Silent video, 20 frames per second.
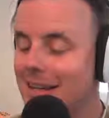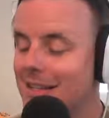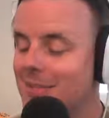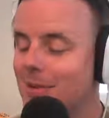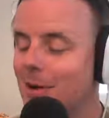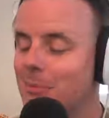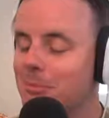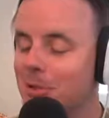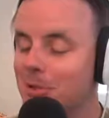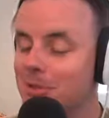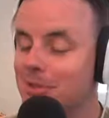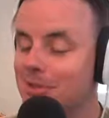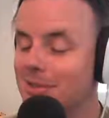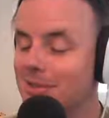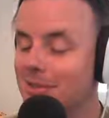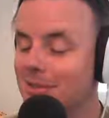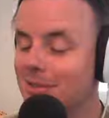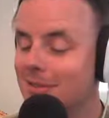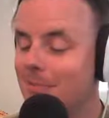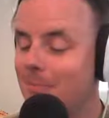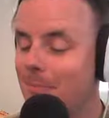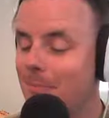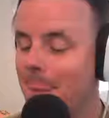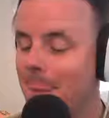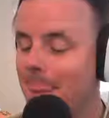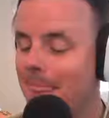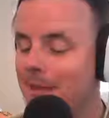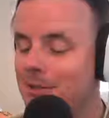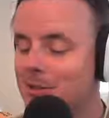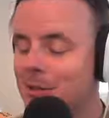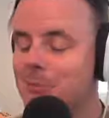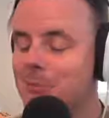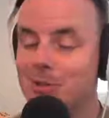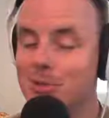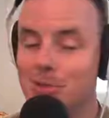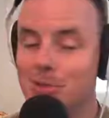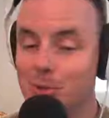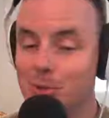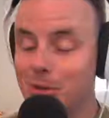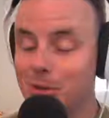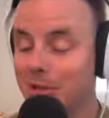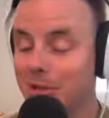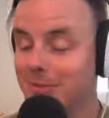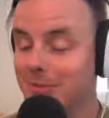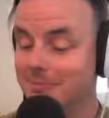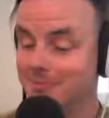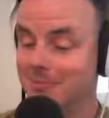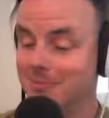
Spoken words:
almost too good.